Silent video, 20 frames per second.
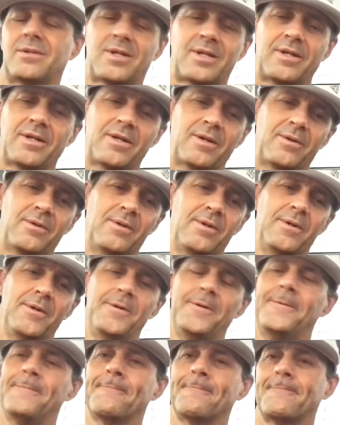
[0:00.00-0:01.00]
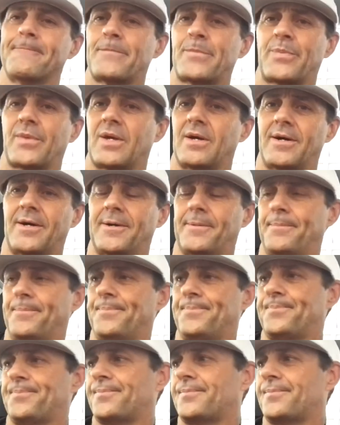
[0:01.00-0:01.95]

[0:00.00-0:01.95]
I don't know.